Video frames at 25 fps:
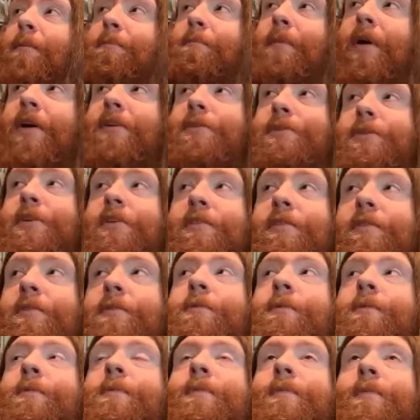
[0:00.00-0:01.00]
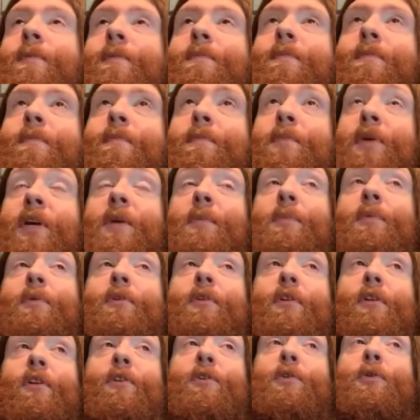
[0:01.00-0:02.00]
most of the
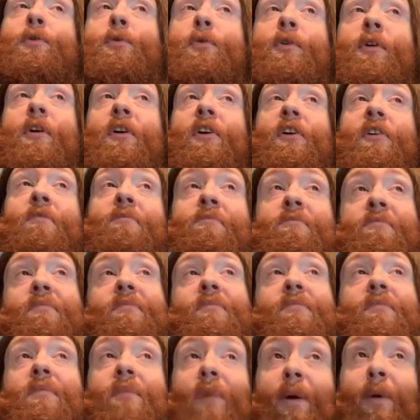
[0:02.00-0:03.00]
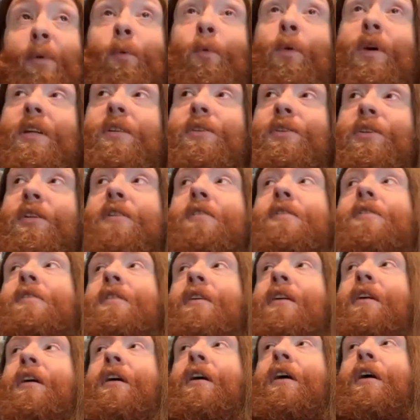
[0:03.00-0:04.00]
people who were witches,
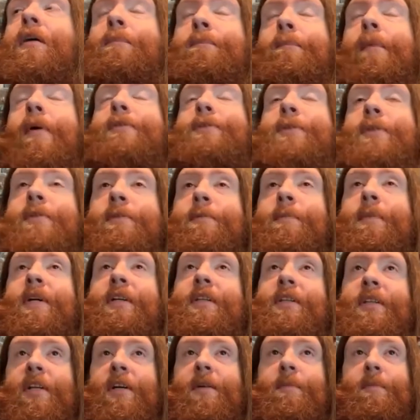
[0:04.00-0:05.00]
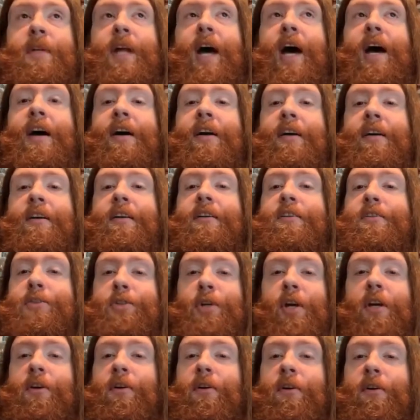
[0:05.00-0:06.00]
most of them ended up dying in
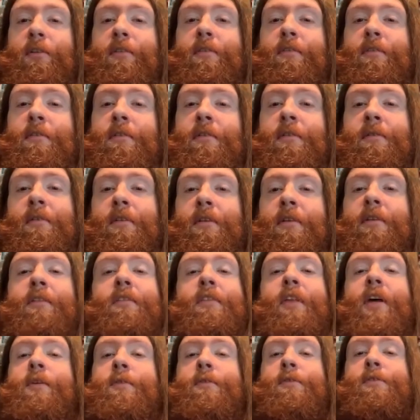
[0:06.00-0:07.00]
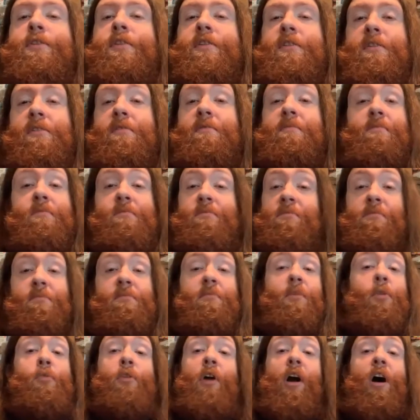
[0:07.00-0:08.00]
jail. They would just
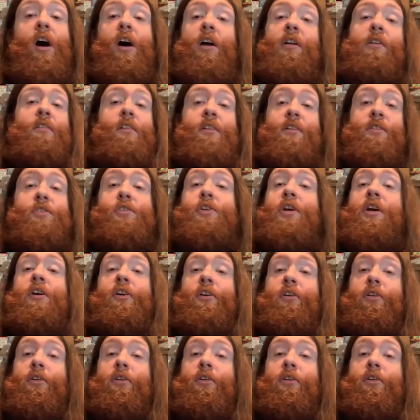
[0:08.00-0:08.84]
rot in jail.